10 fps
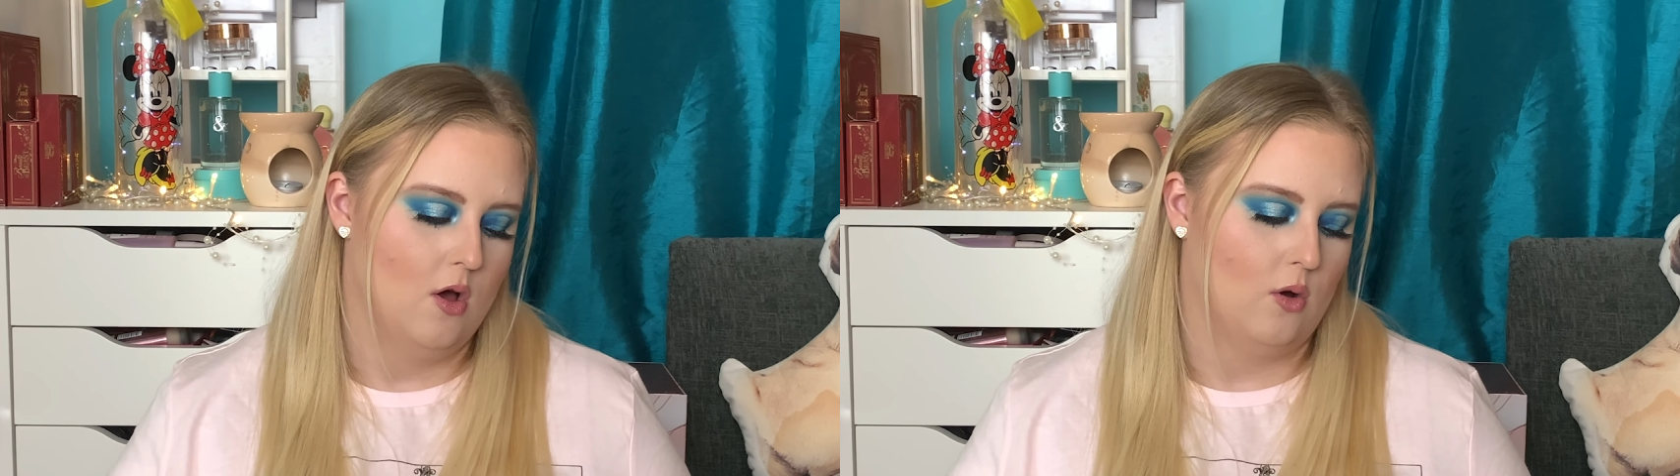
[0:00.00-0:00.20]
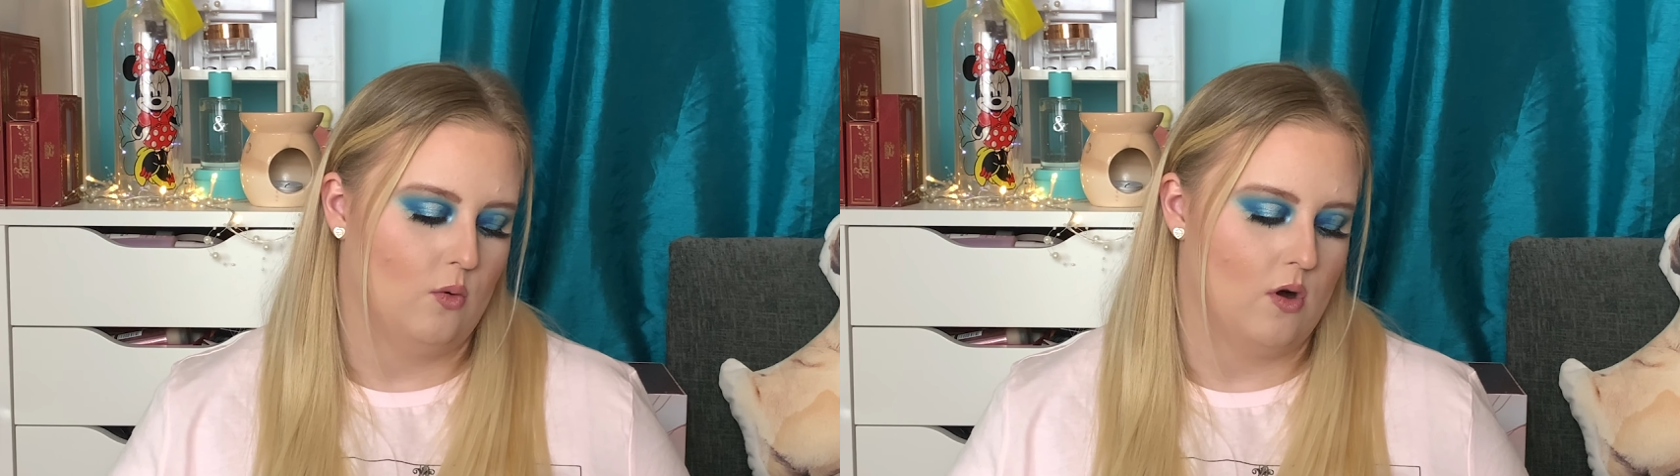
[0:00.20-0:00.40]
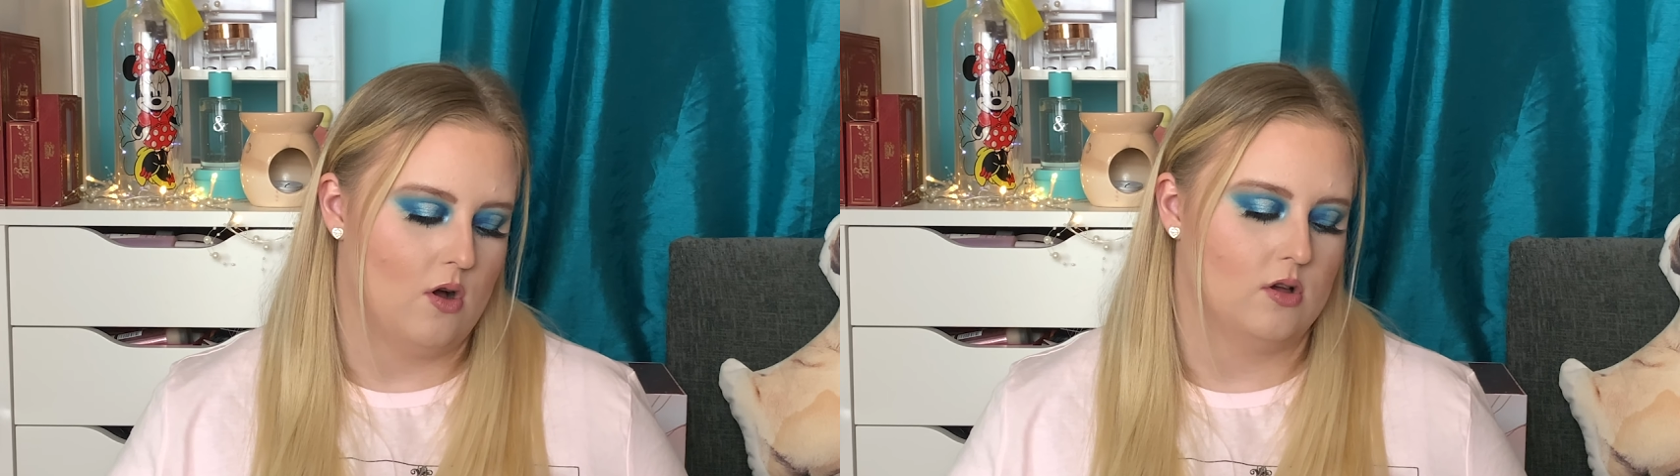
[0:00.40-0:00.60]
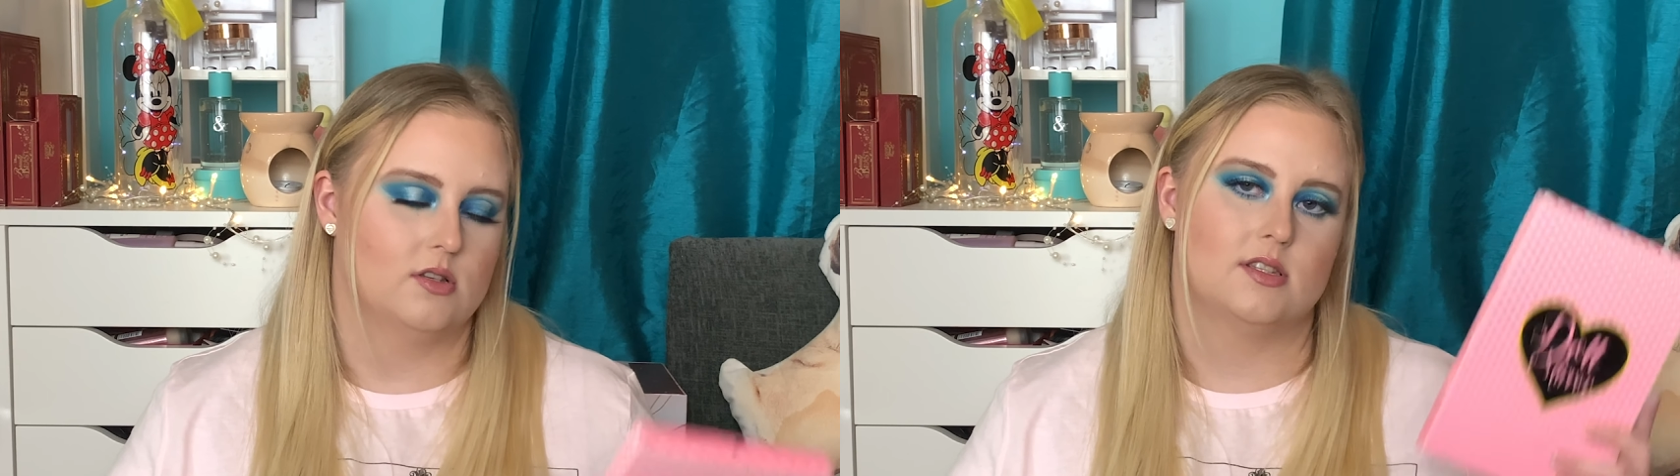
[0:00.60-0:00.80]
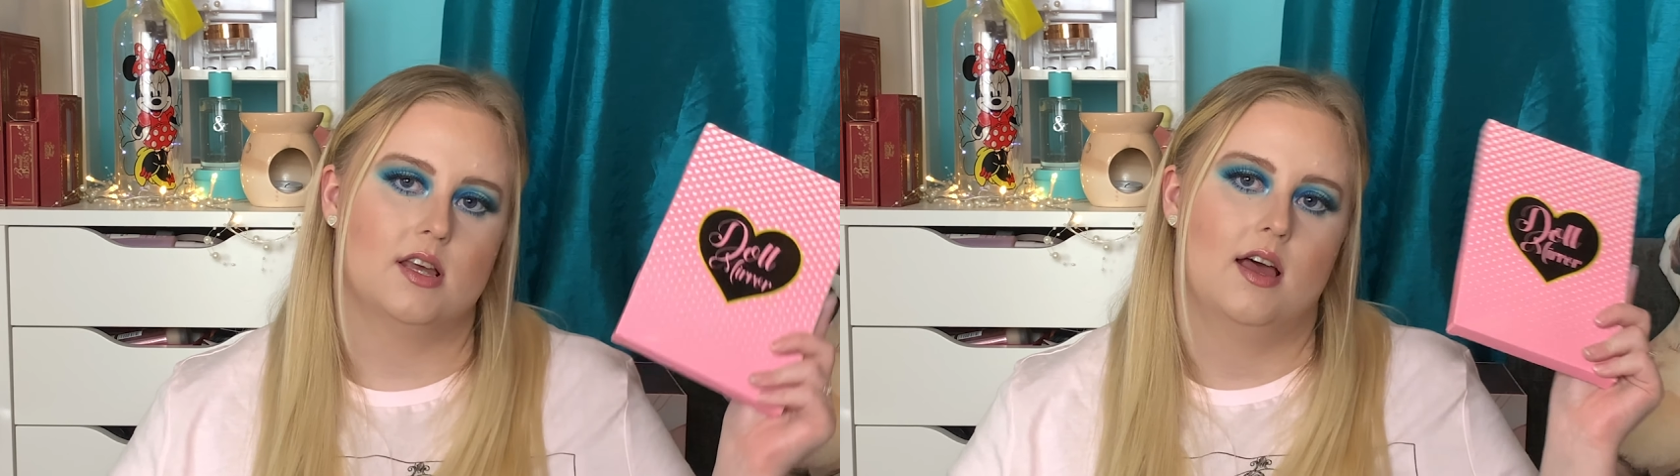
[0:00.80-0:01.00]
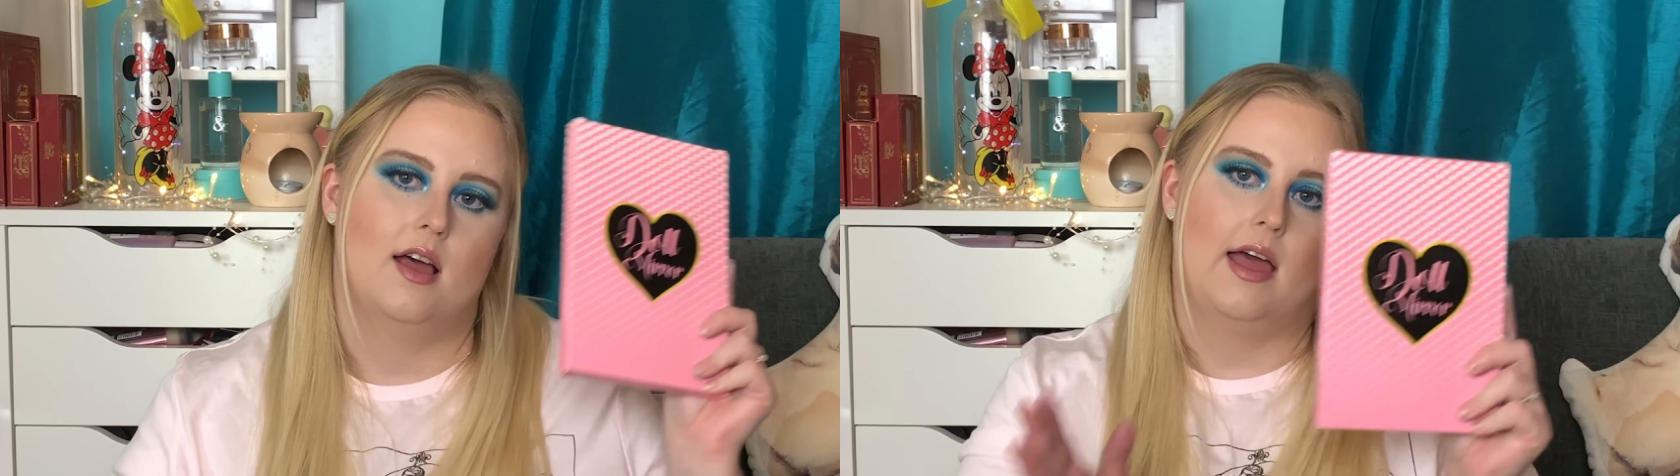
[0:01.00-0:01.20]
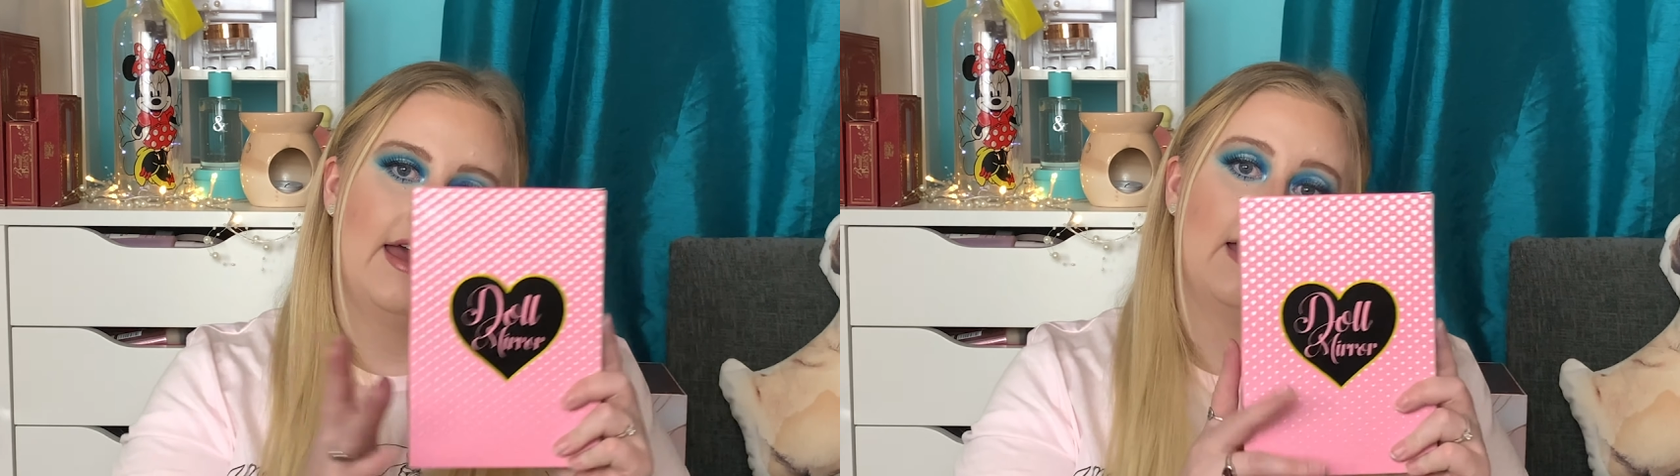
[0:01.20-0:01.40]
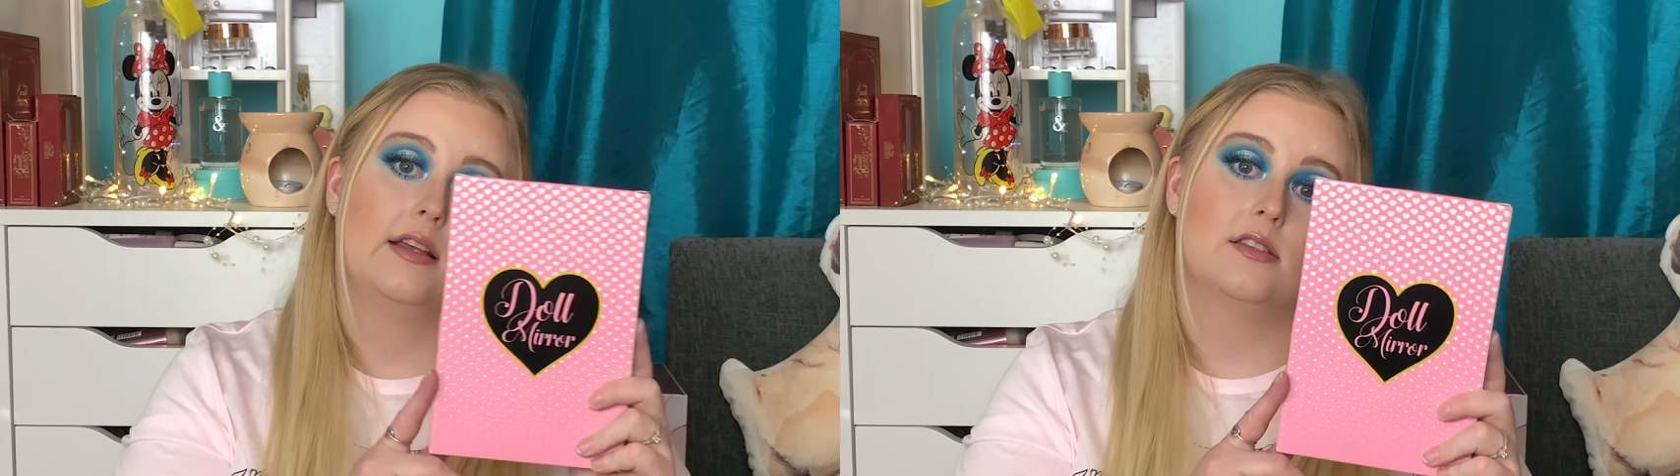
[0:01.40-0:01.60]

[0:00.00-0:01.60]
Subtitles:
was a